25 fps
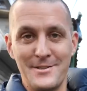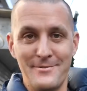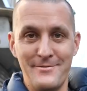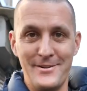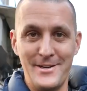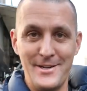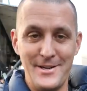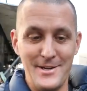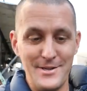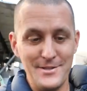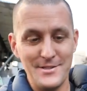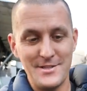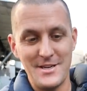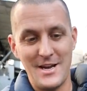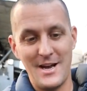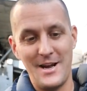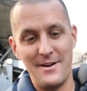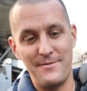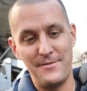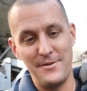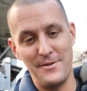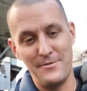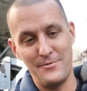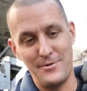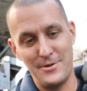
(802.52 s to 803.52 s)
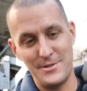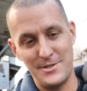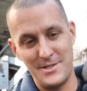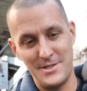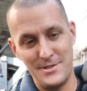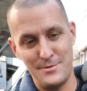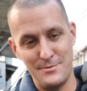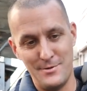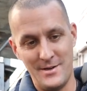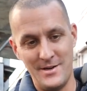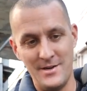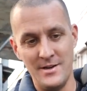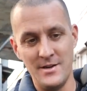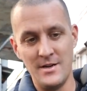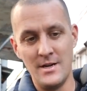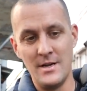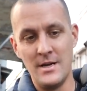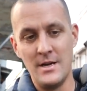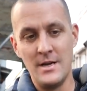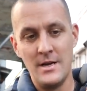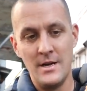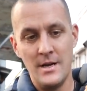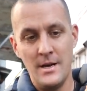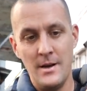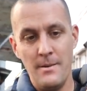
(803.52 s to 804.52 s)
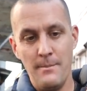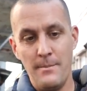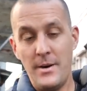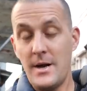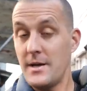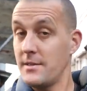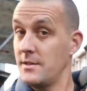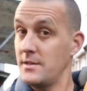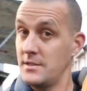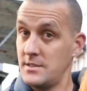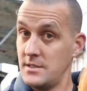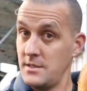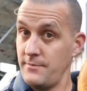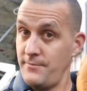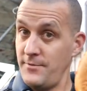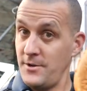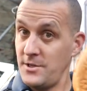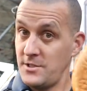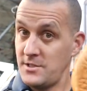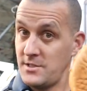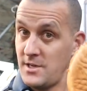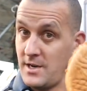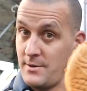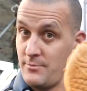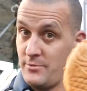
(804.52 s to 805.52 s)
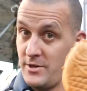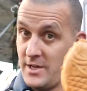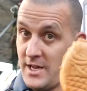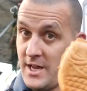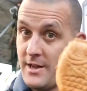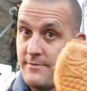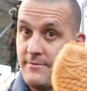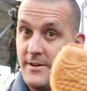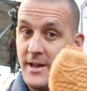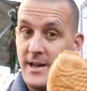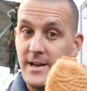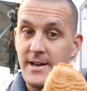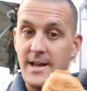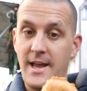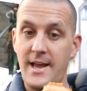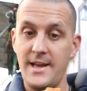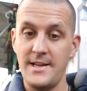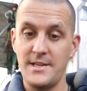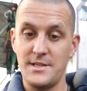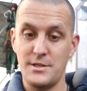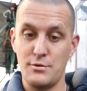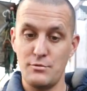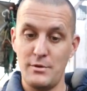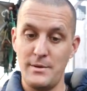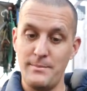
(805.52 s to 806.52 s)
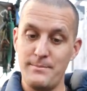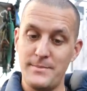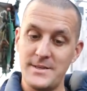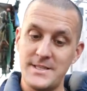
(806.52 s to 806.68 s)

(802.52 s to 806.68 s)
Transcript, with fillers: of the videos after you've watched this one. But this is the first time we have had a sweet